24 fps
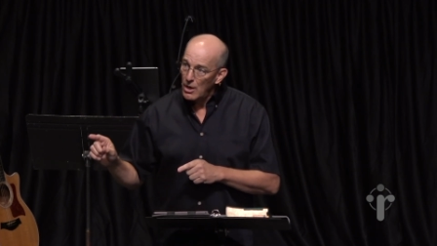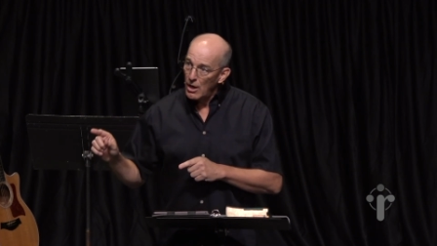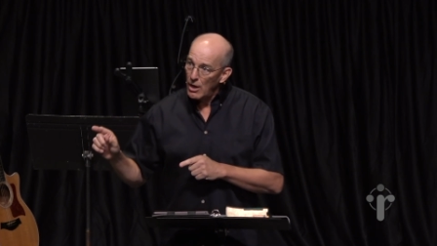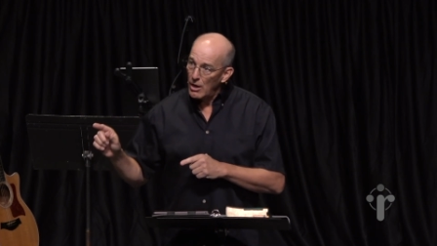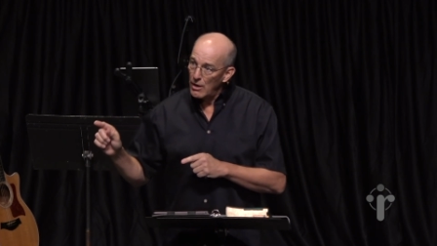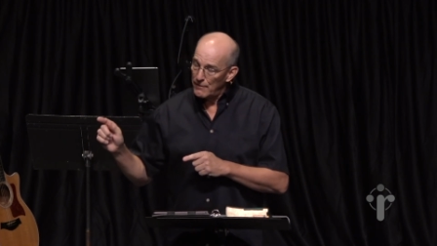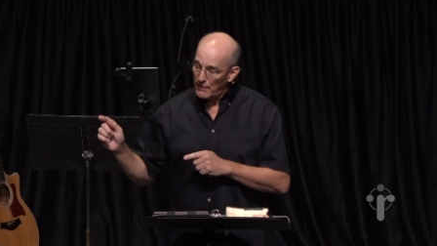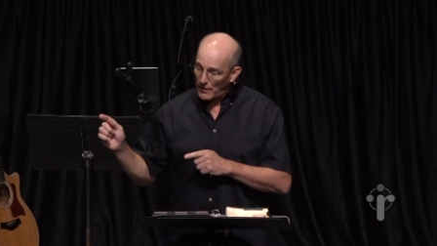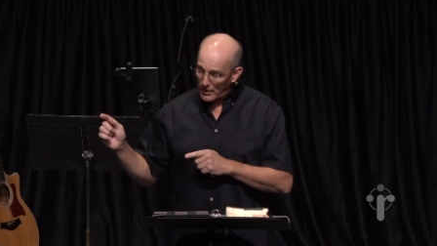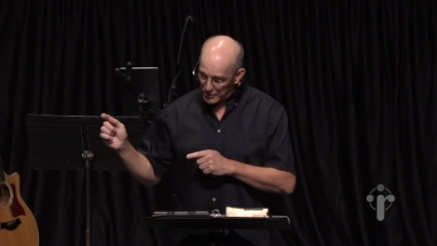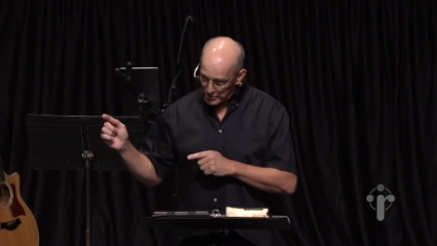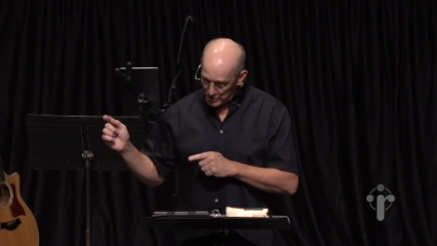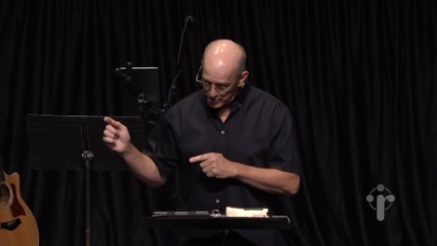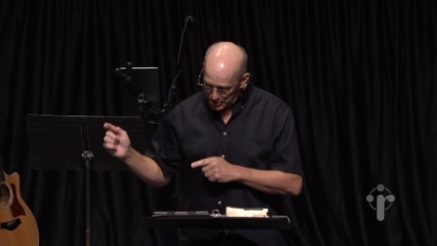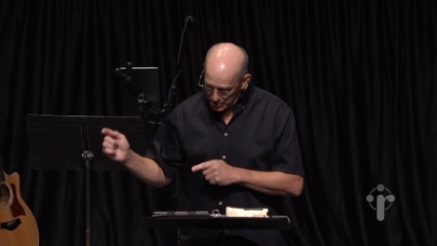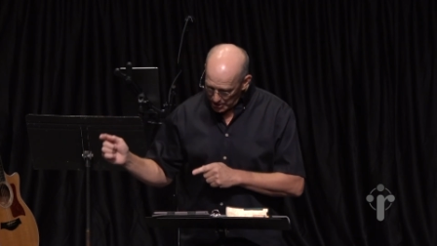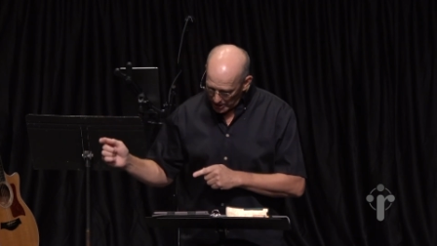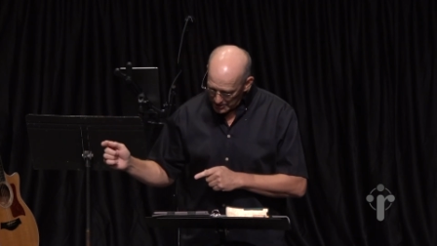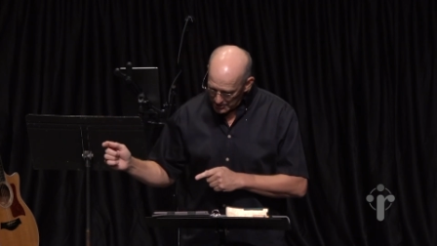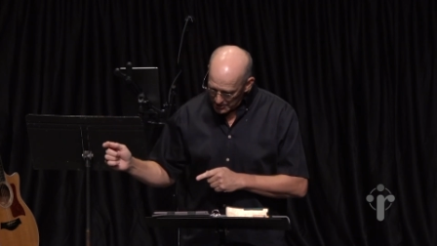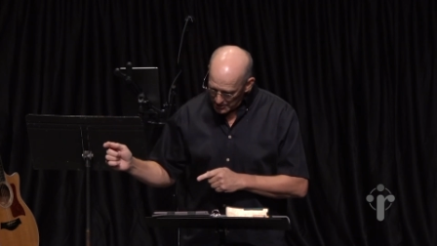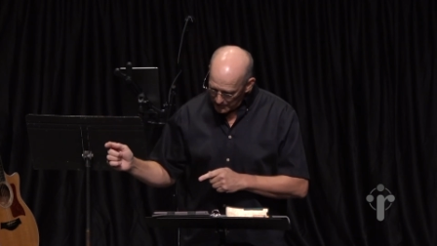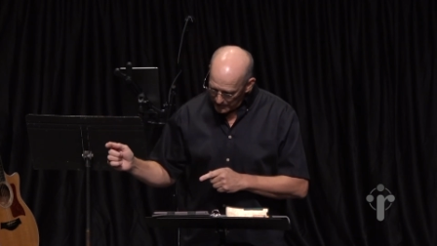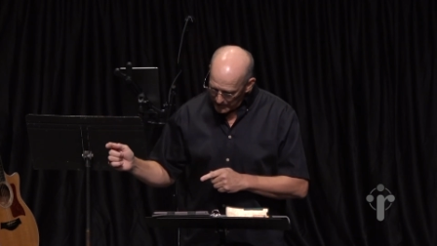of our
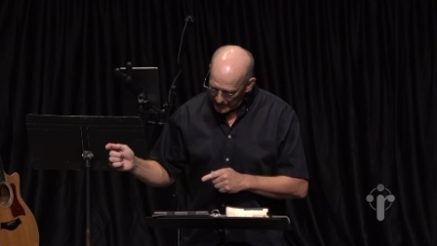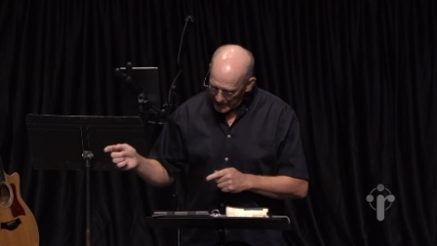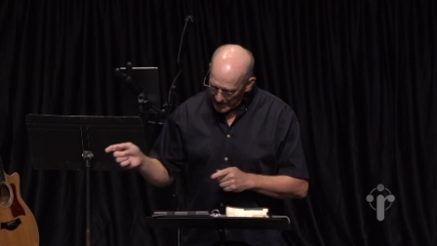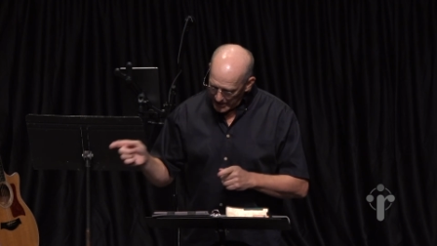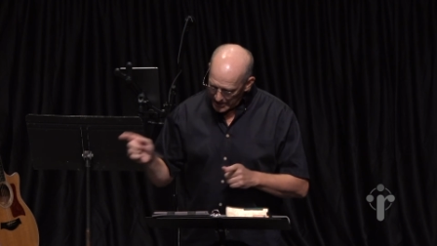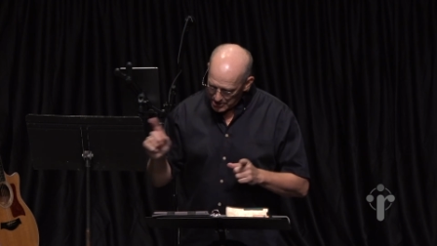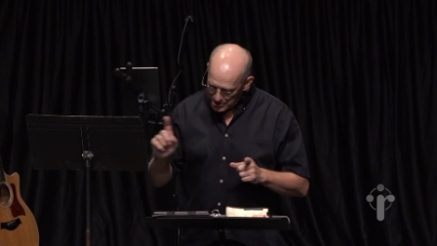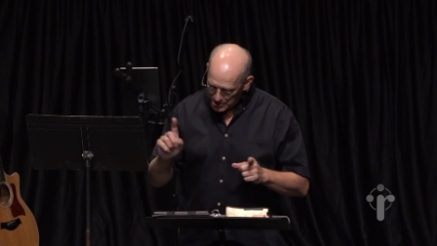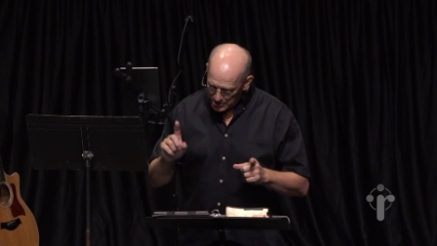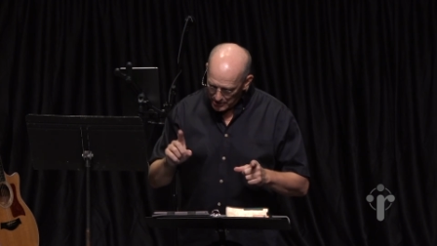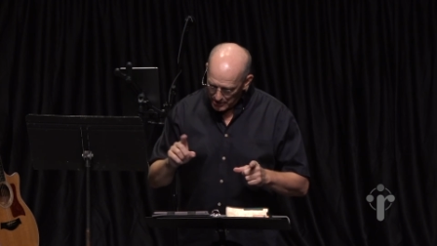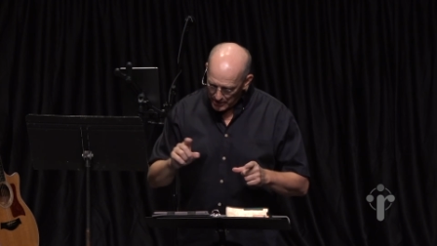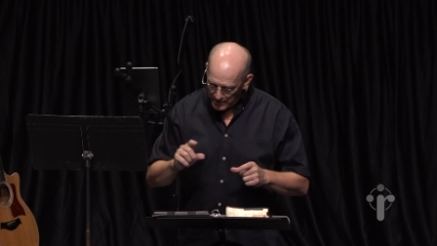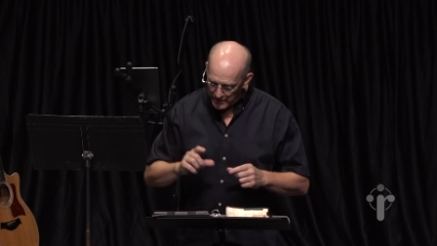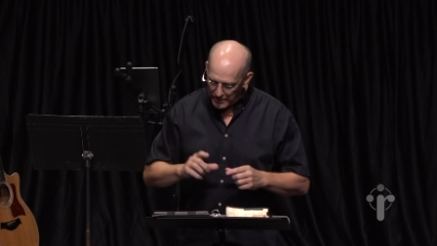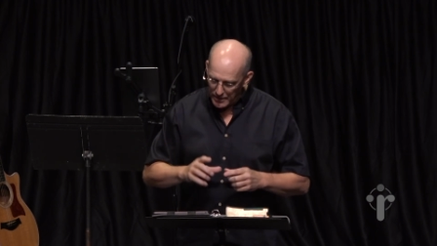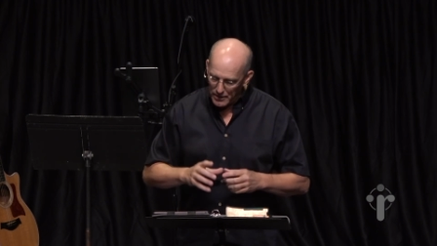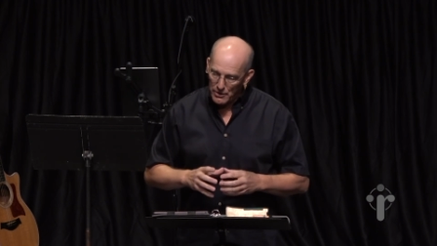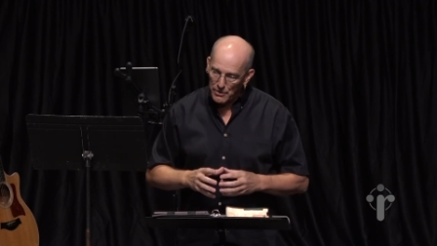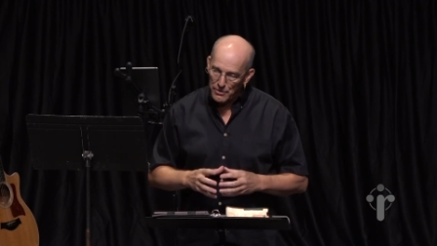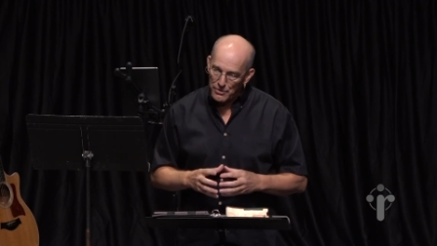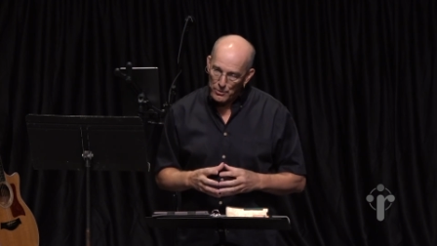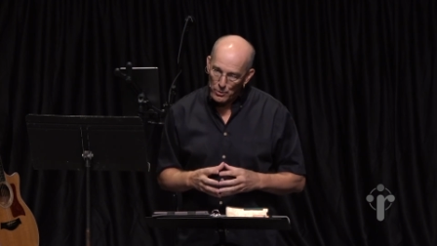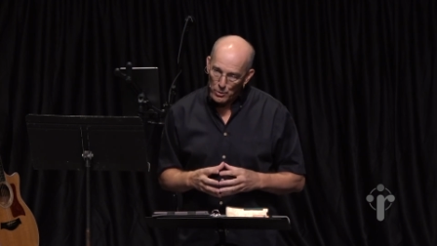justification and
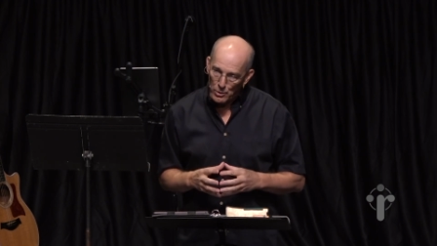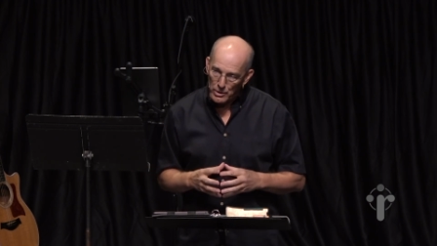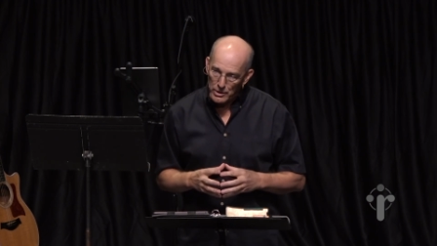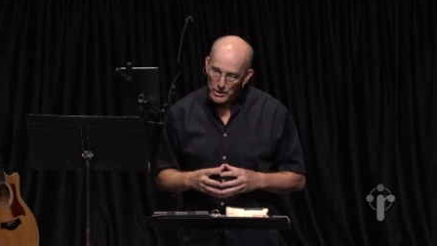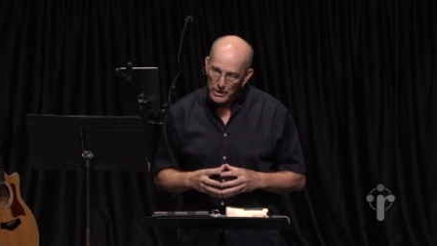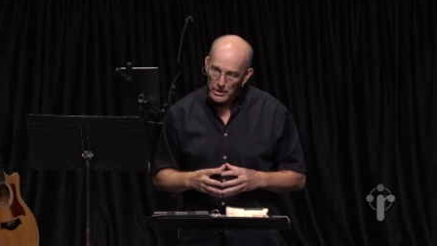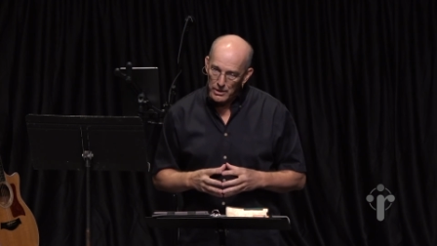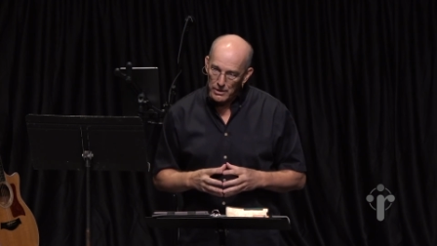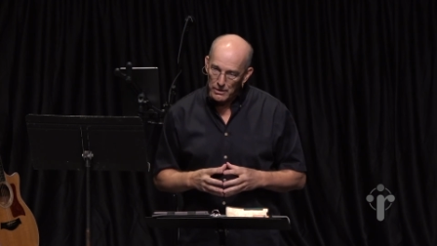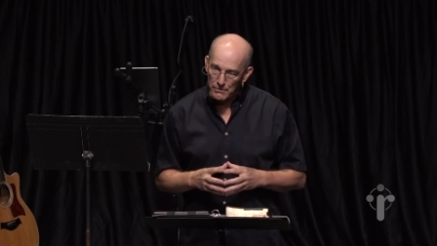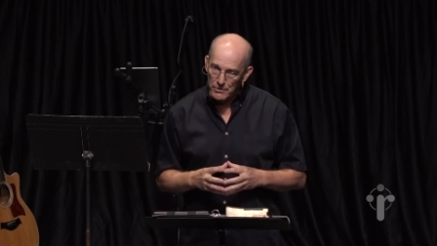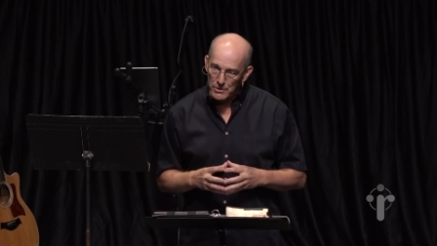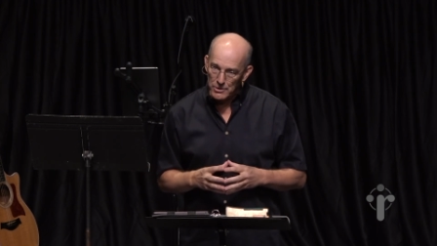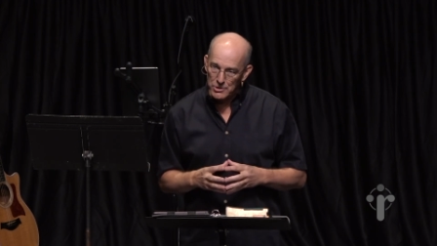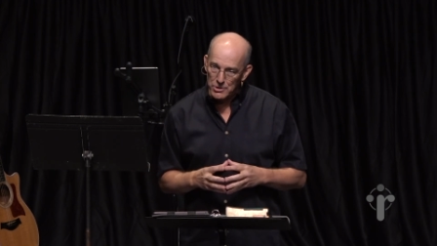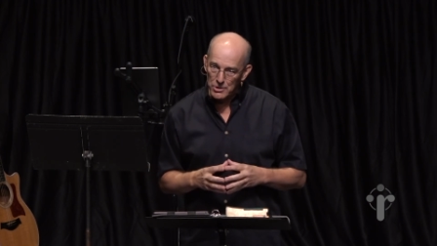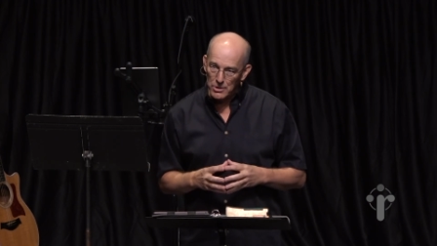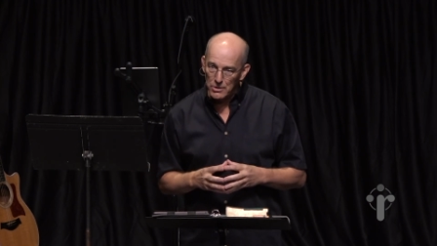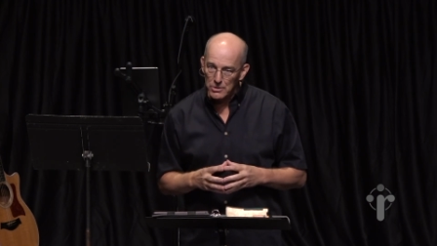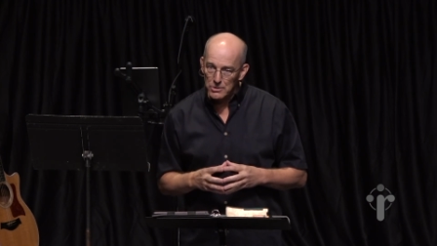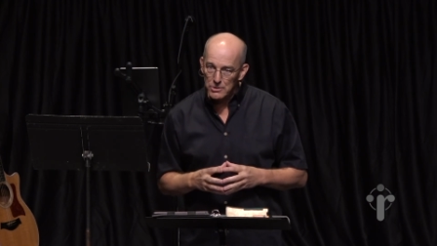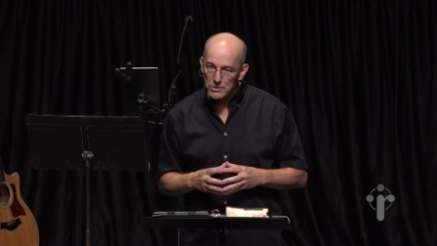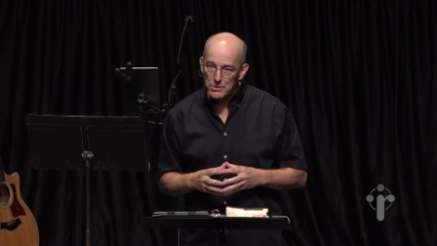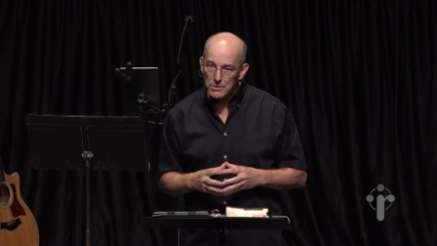the authority of the
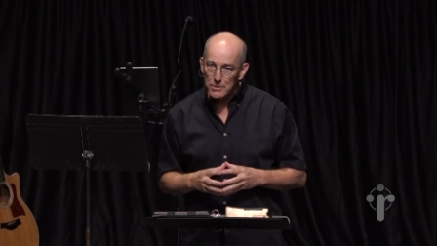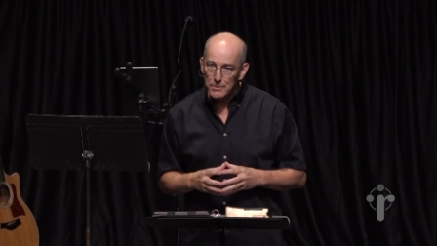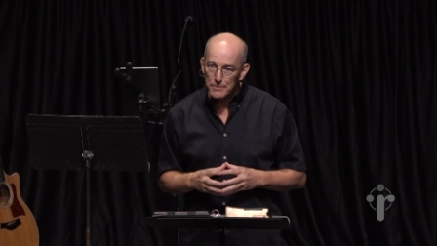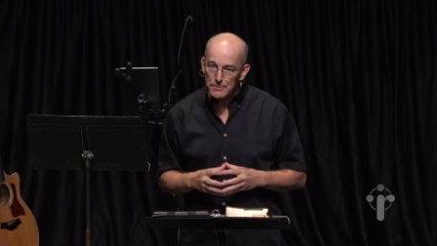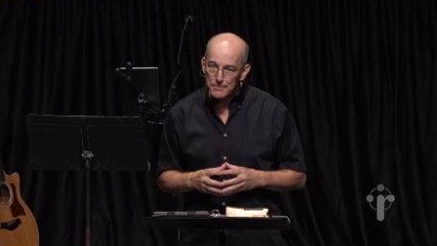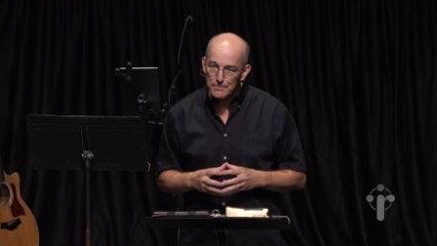church.